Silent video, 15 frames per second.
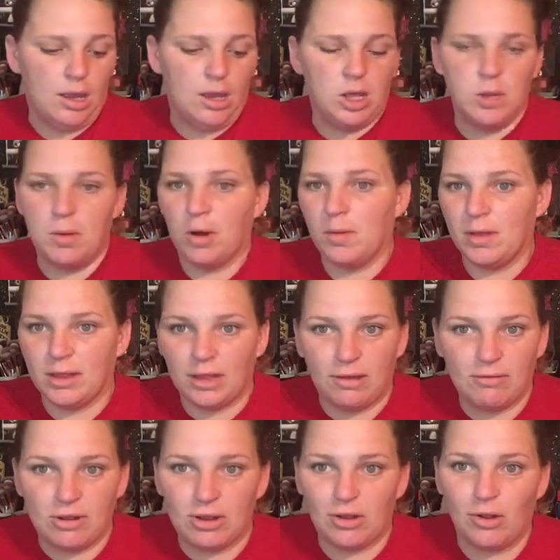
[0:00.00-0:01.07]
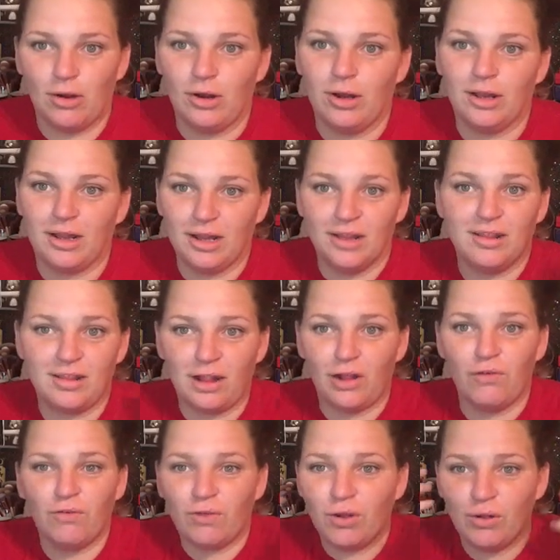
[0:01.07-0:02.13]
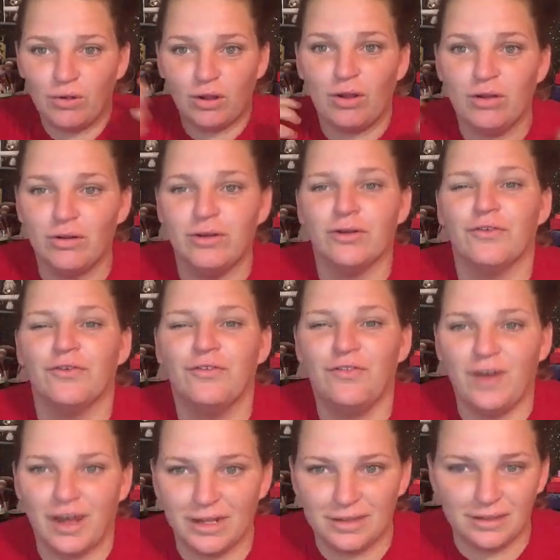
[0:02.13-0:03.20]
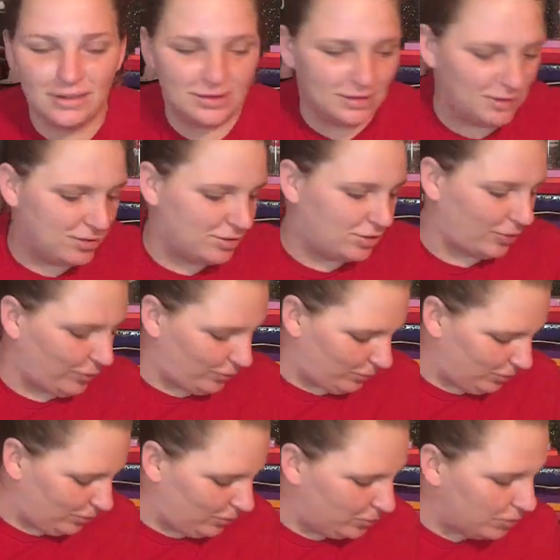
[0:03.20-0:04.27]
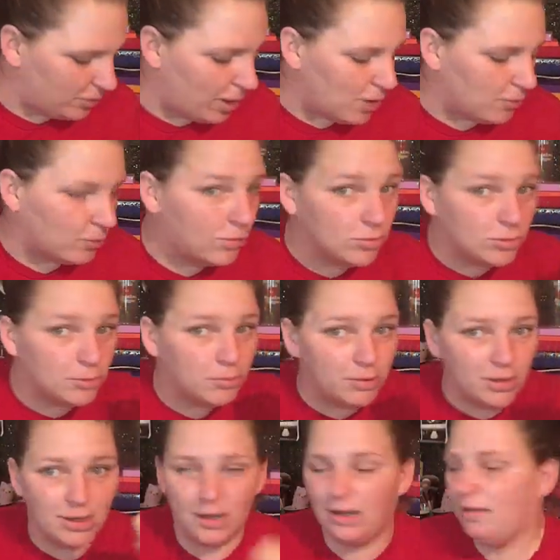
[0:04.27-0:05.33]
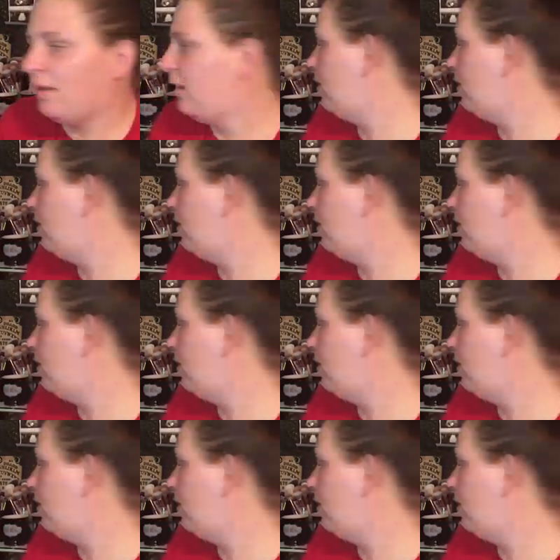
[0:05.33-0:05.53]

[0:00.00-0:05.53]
You better be safe to sorry. This stuff goes on your face, so you do not want to put anything